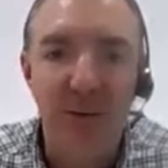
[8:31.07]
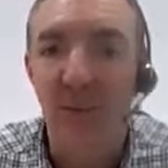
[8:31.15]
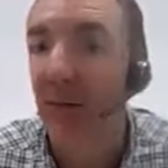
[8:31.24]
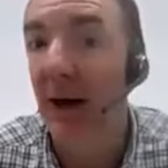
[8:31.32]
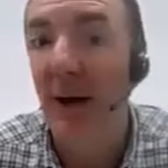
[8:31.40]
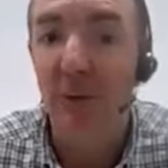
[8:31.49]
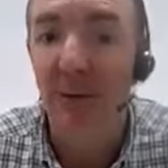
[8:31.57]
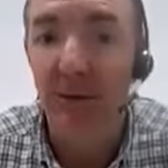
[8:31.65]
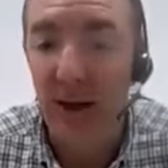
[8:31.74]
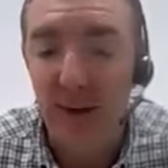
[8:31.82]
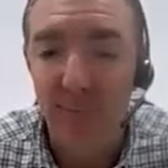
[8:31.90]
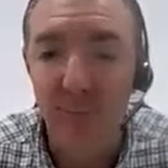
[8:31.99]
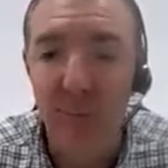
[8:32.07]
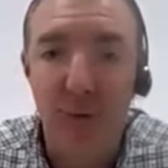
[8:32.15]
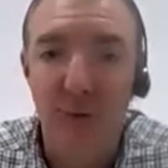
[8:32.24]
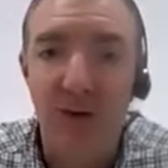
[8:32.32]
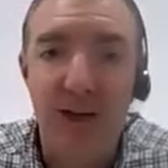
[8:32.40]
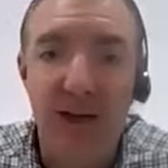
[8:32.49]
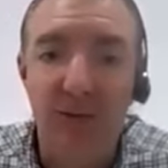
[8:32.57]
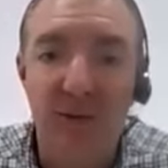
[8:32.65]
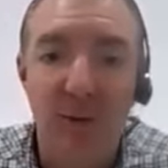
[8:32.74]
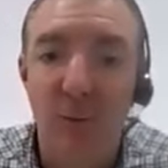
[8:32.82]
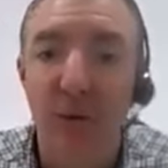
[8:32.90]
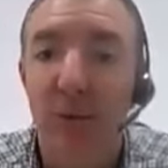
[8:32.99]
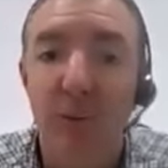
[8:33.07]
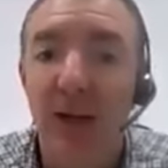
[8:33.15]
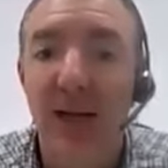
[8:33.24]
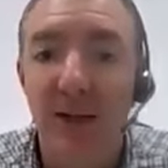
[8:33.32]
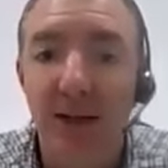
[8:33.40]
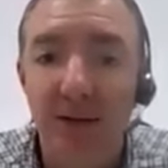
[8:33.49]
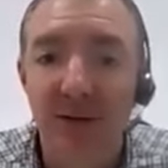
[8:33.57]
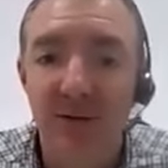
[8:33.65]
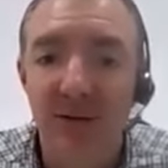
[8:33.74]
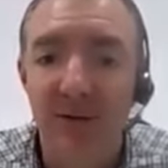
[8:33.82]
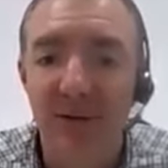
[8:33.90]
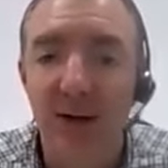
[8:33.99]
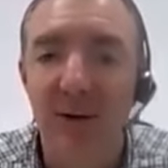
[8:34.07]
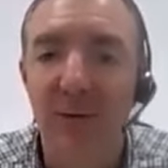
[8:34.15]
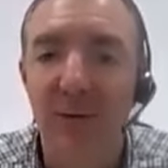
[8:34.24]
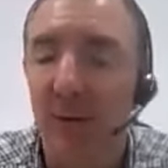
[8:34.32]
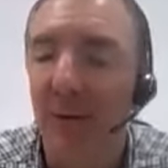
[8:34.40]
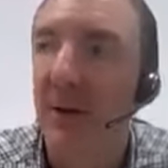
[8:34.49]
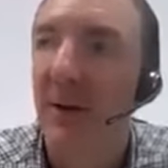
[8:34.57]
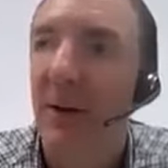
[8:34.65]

Without that project, there wouldn't be any of this to start from.